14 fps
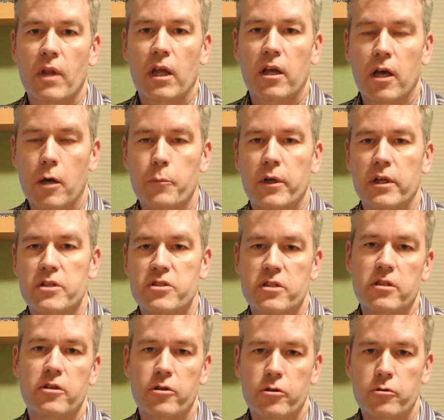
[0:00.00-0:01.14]
companies in
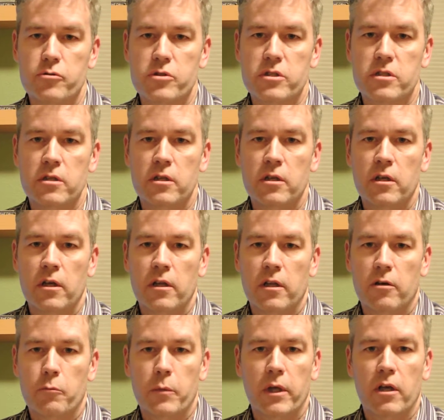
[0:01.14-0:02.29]
the news that
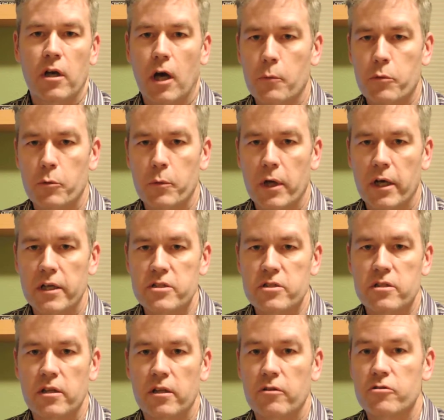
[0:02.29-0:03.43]
are being compromised,
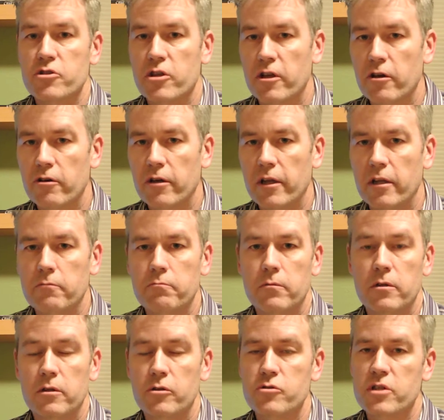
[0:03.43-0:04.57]
either security,
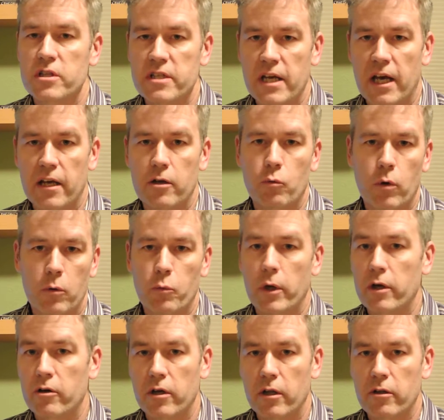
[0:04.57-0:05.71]
losing data in one way
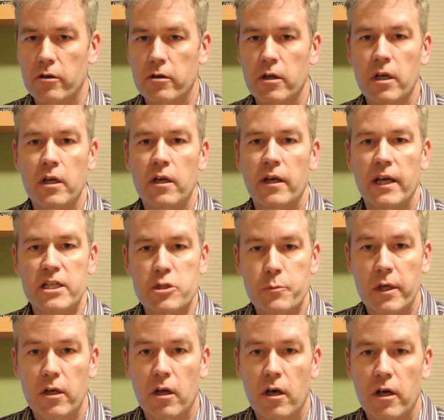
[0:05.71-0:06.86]
or another,
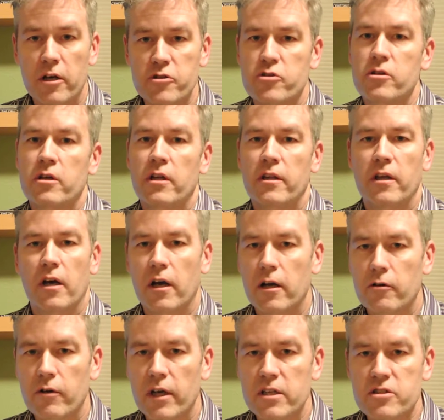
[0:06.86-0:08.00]
espionage, the
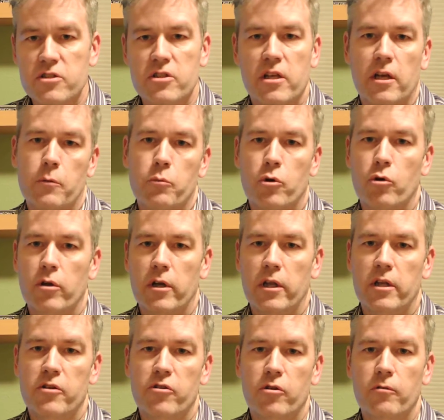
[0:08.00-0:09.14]
IRS is getting broken
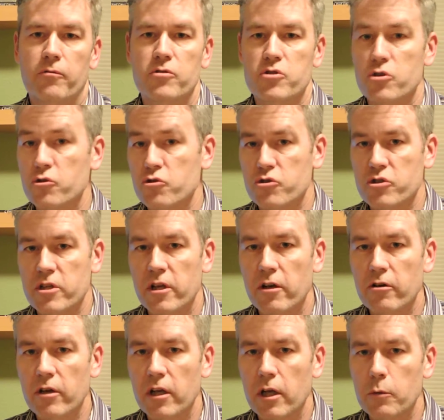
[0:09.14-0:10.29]
into for social
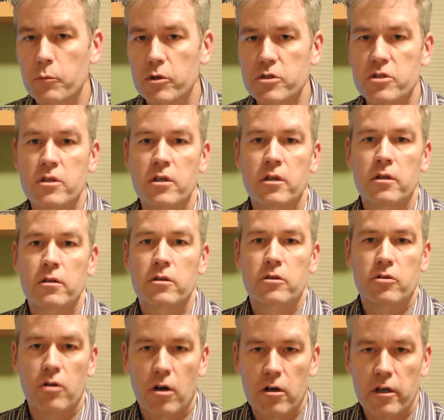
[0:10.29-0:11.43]
security numbers,
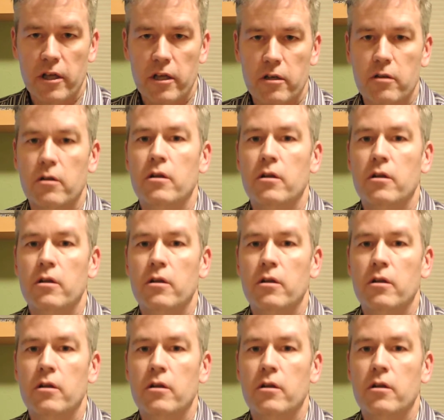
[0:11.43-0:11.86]
Target,